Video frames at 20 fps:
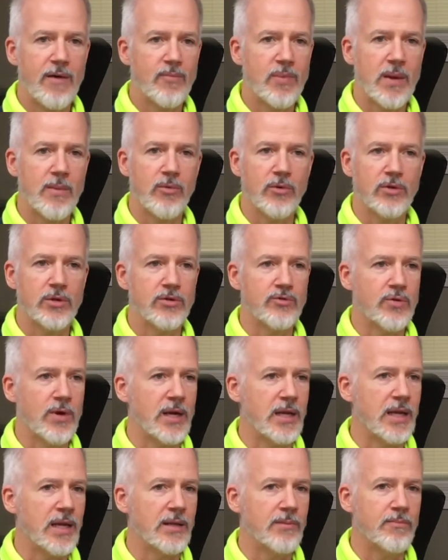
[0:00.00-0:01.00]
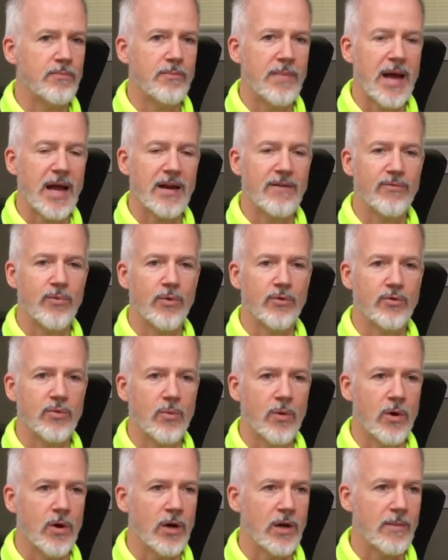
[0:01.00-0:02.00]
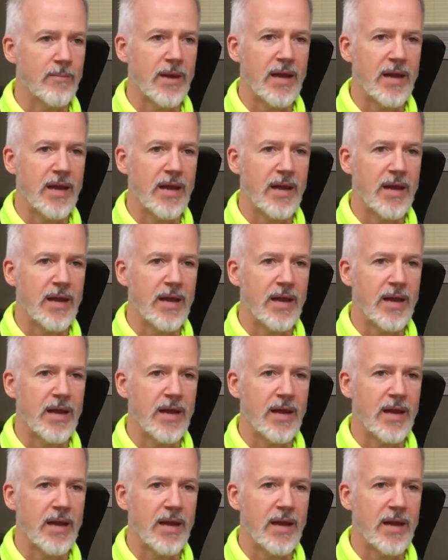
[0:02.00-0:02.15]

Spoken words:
people just trying to get back and forth to work and may